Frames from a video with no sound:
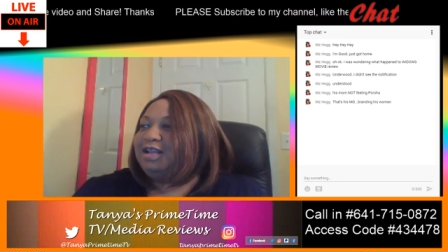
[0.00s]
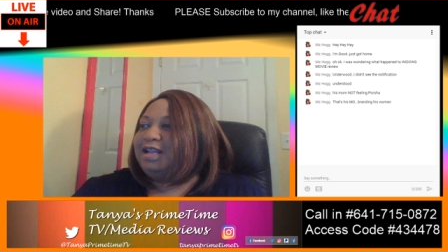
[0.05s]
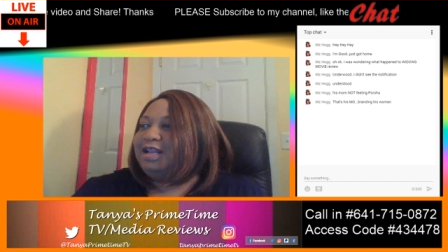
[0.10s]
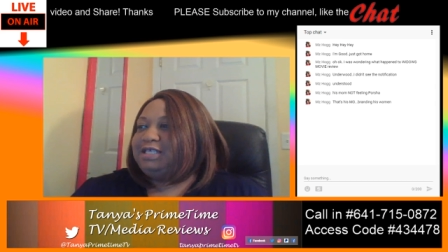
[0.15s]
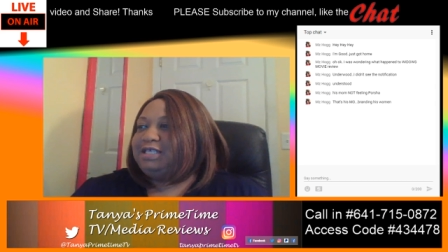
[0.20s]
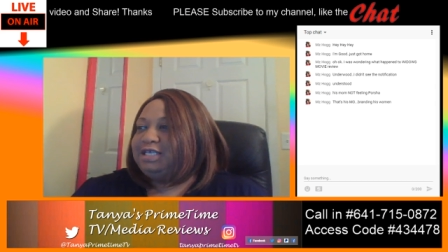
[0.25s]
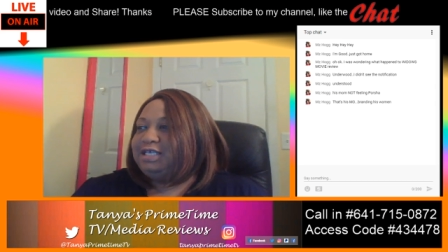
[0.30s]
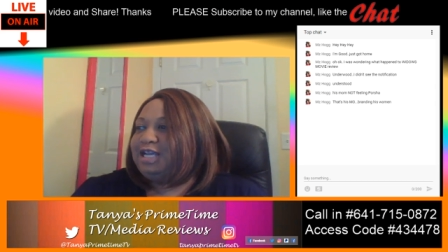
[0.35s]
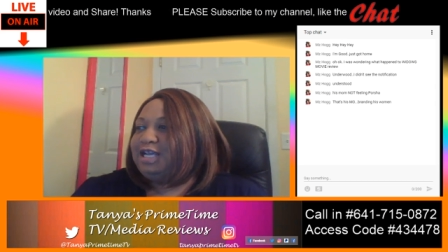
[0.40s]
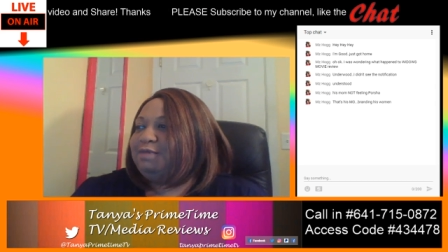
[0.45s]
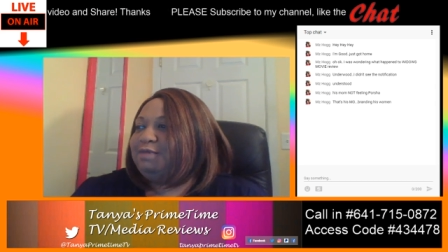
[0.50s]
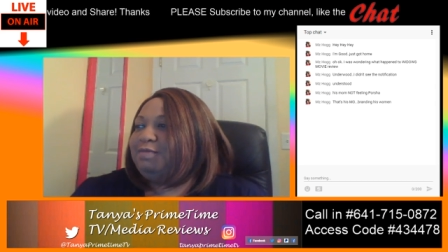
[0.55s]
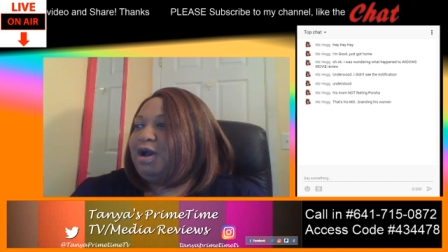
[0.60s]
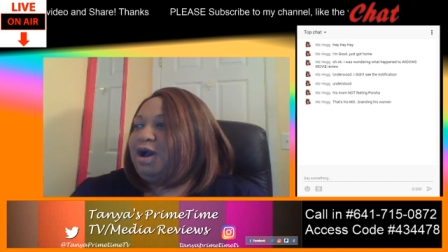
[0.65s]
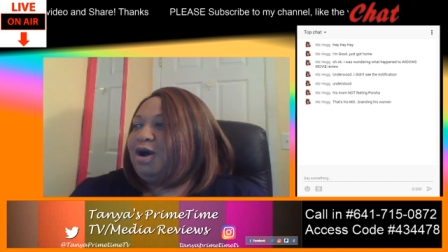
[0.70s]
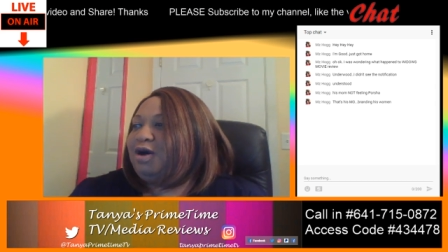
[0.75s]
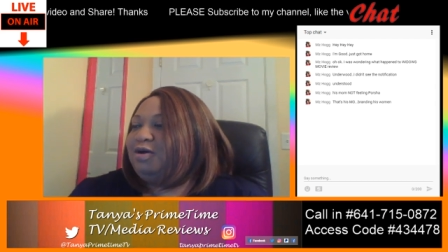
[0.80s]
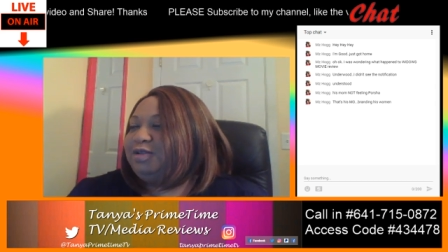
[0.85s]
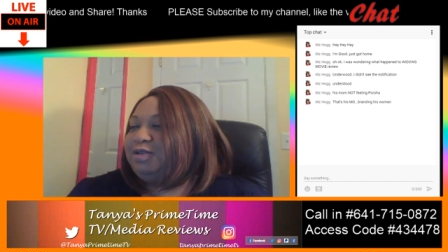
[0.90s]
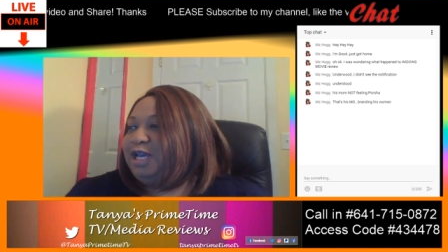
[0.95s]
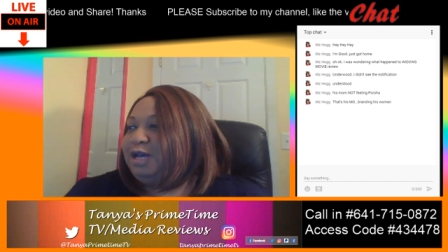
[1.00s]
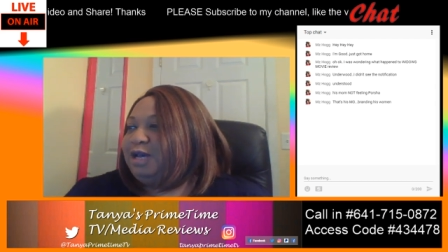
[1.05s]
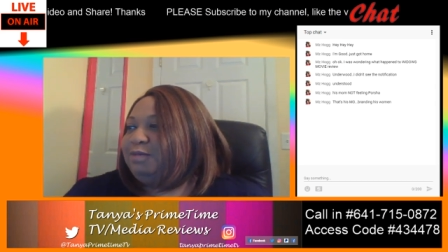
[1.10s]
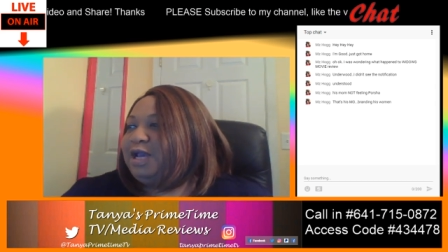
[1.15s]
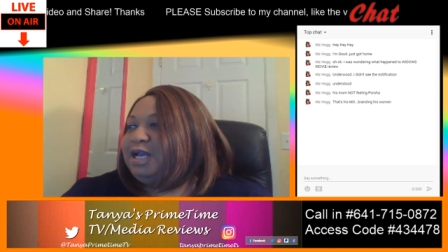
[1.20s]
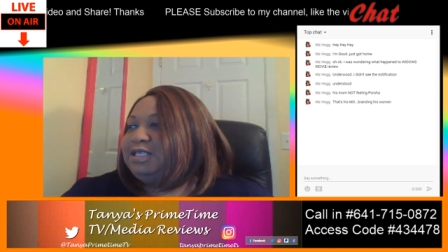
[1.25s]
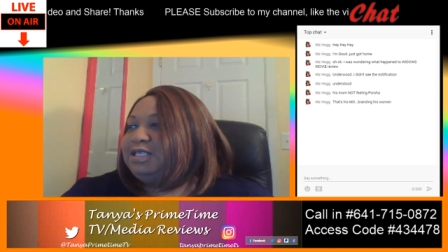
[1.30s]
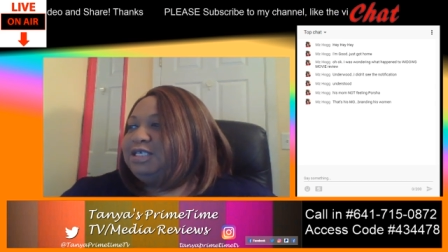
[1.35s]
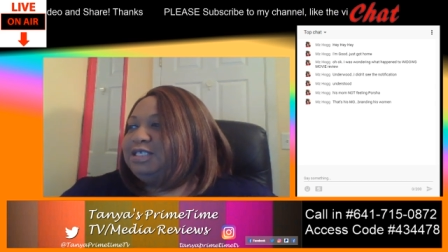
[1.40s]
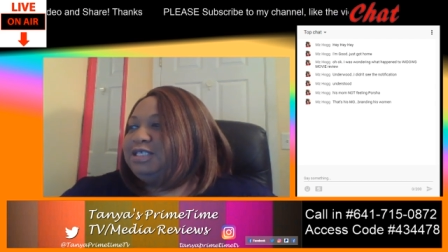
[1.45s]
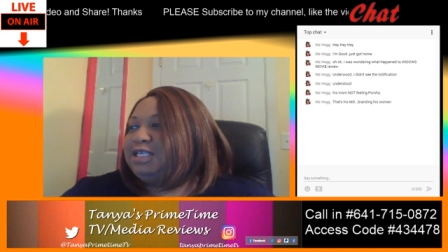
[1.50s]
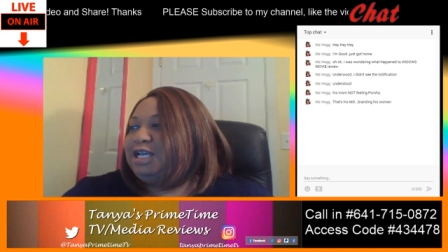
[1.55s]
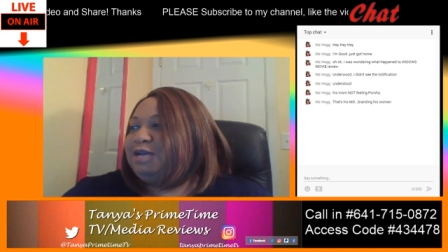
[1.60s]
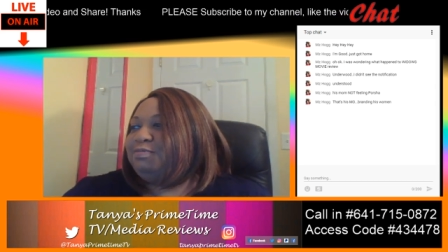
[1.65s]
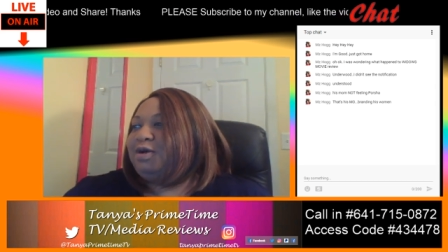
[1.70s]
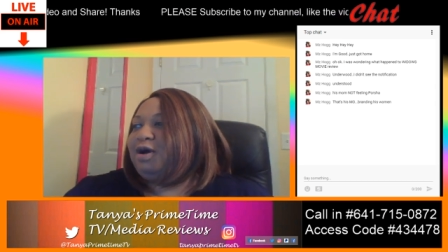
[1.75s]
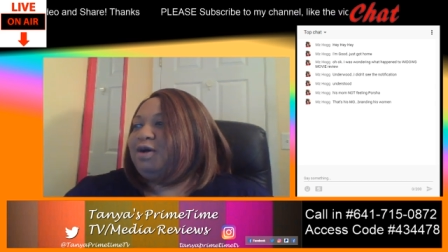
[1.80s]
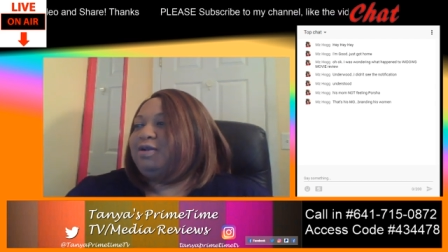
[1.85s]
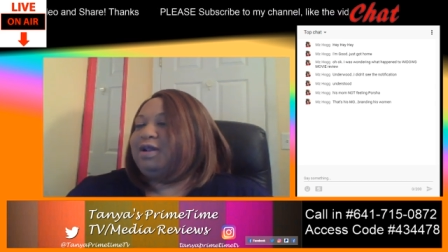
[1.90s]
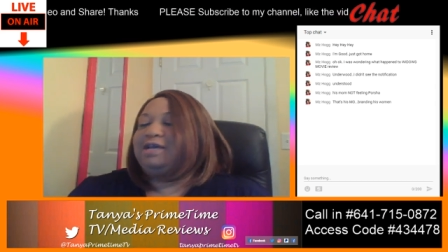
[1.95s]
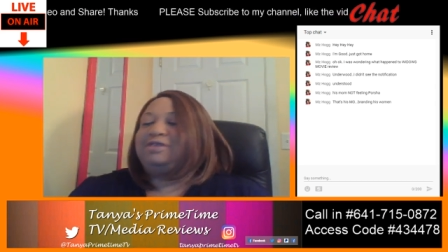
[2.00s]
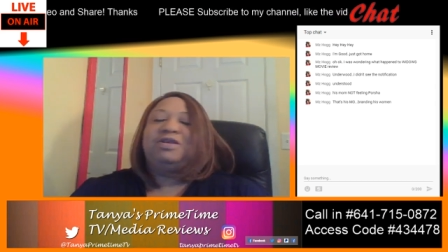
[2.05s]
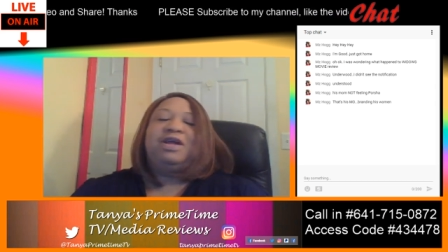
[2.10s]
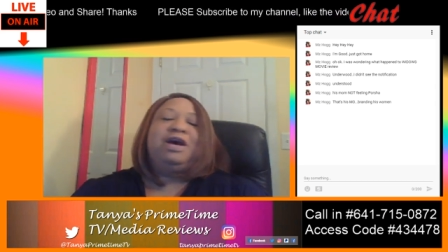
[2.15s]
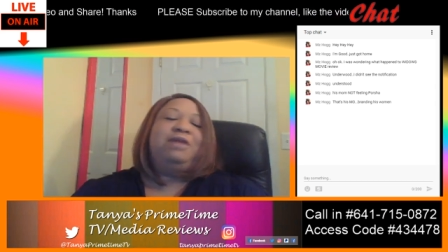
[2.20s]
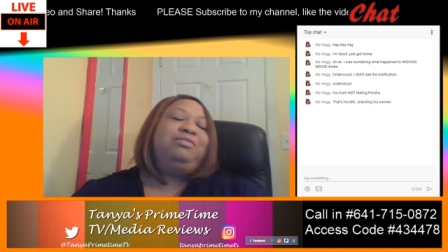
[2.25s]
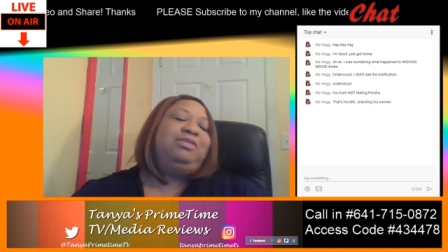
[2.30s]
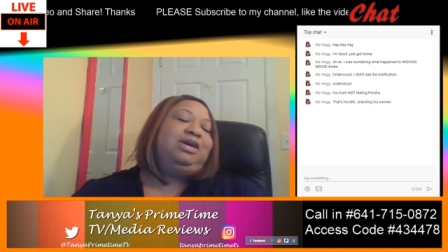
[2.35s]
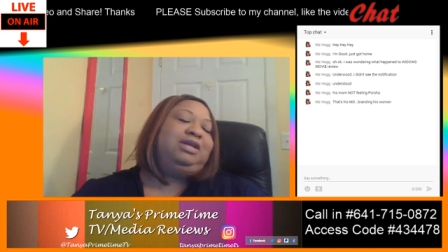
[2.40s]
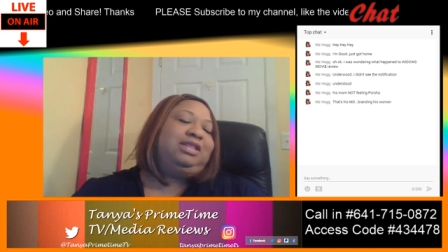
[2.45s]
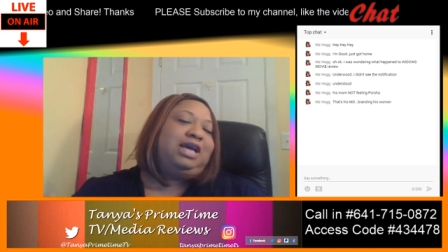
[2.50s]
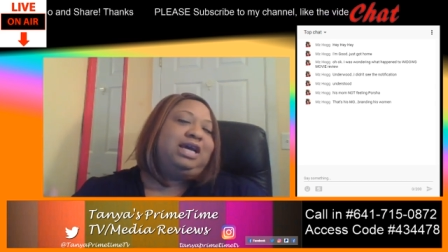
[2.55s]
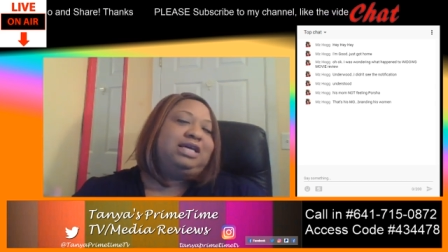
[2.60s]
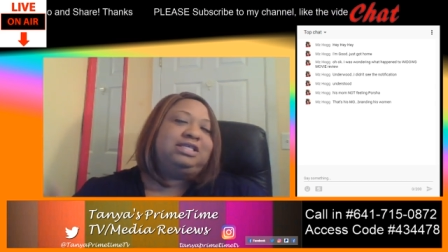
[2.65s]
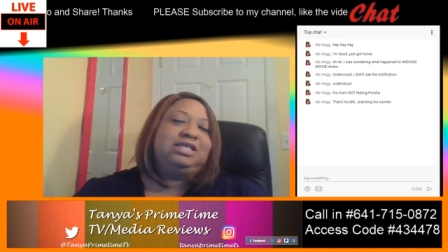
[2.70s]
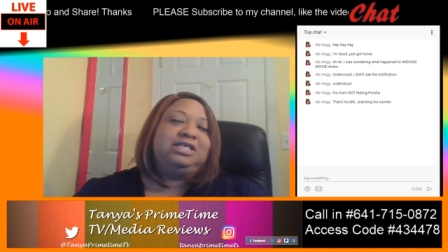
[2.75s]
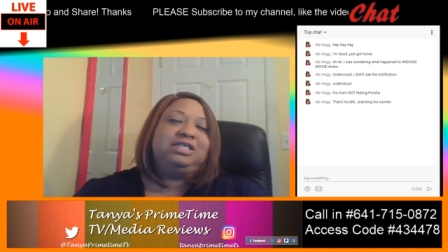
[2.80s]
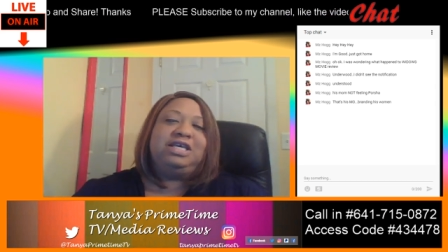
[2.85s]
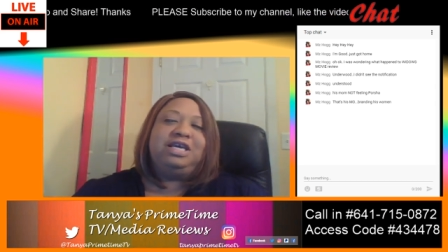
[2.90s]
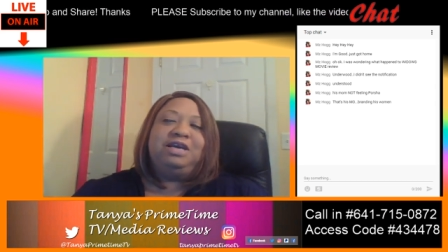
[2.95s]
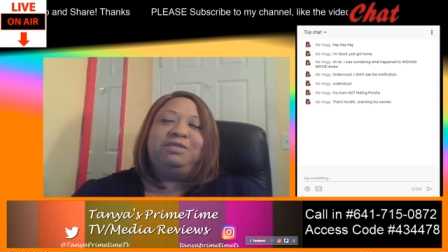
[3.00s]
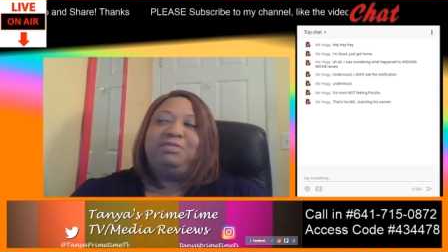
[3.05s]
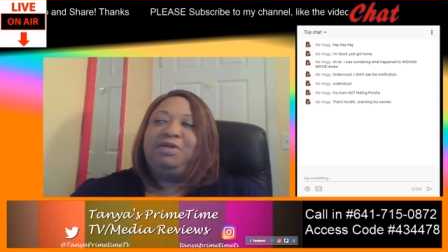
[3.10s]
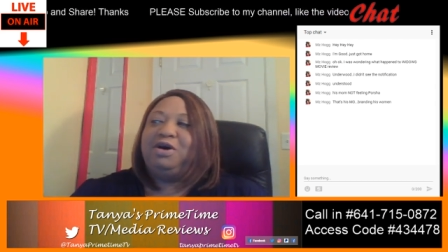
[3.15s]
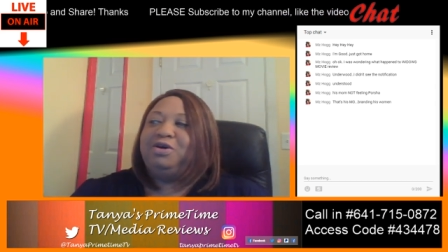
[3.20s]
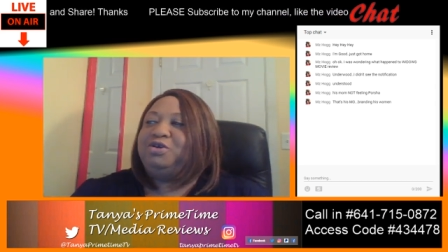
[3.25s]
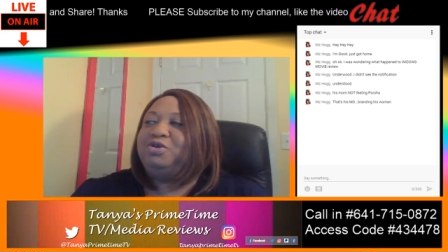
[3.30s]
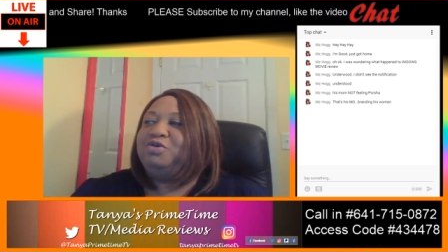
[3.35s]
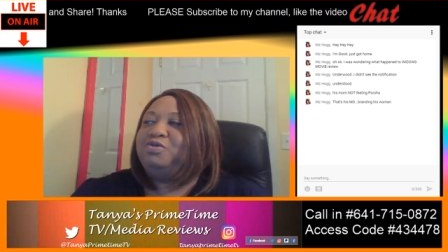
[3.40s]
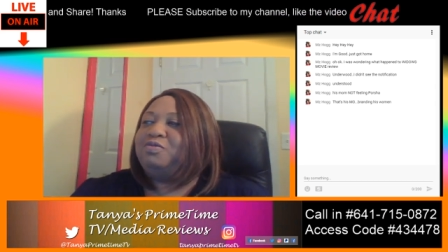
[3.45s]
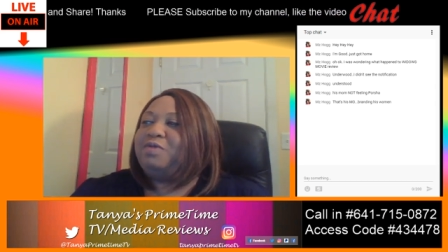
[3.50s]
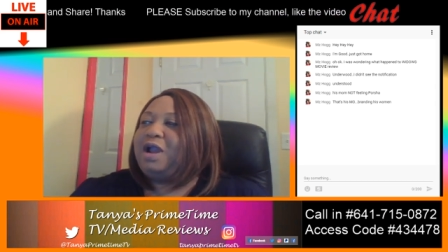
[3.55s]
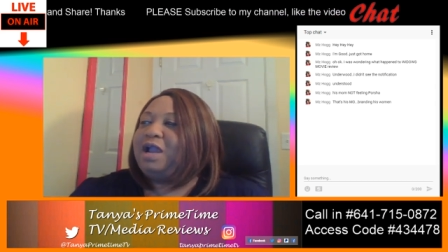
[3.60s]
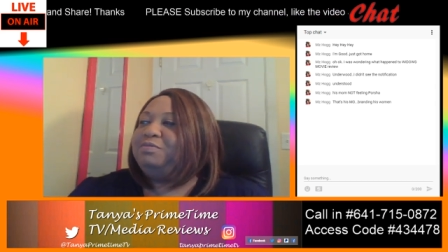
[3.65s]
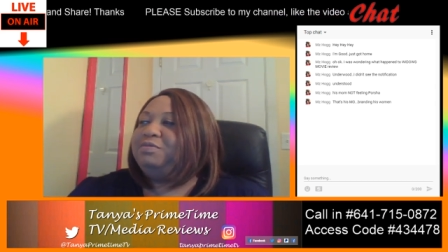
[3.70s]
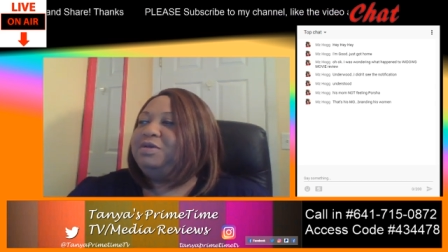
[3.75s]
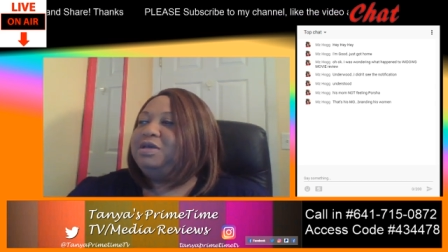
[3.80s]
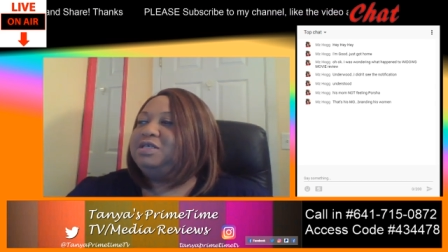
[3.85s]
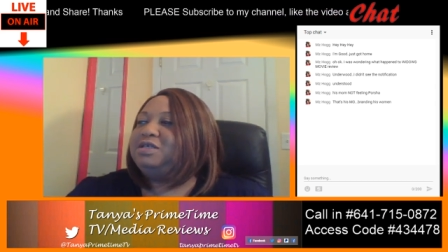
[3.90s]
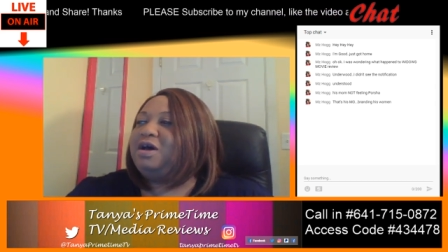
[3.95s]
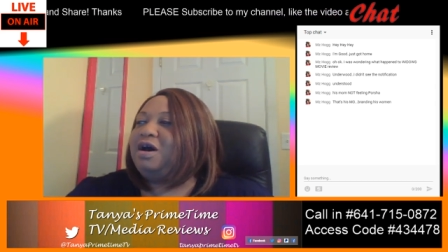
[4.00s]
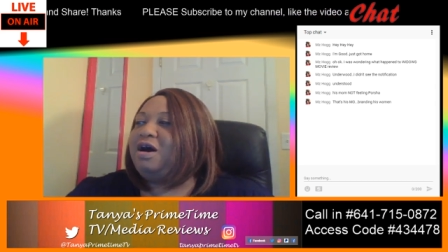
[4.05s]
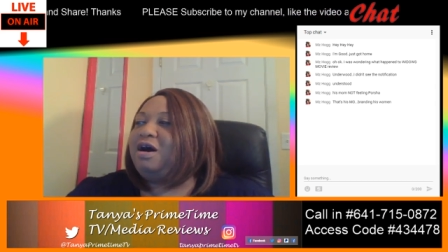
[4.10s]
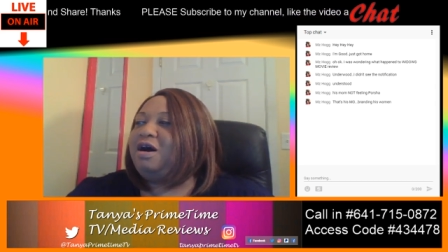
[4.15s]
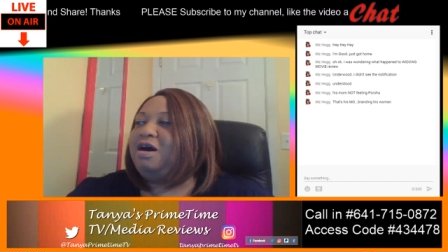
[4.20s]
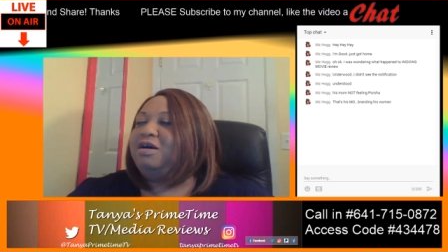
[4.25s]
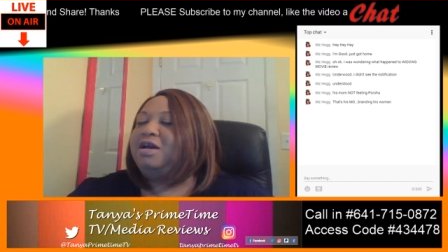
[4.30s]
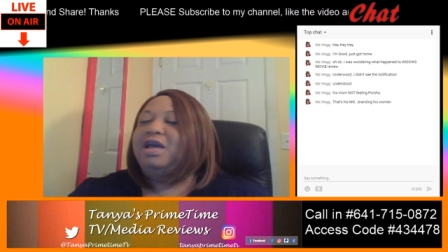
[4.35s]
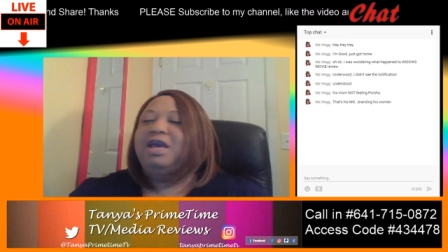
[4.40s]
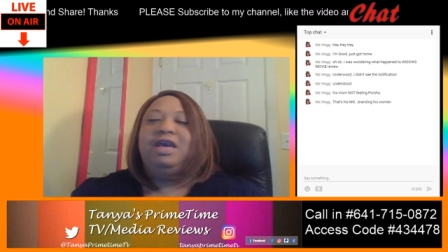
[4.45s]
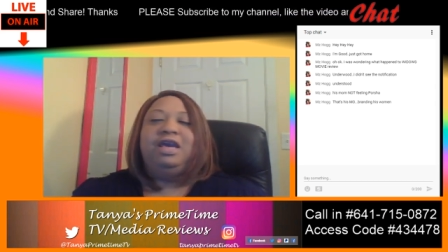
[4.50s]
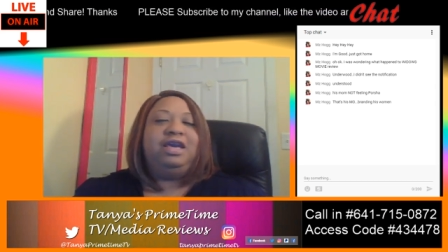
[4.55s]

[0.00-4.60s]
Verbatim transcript: that's his MO. Yep, that's his MO. That's what I meant. That's his MO. You right, Miss Hall.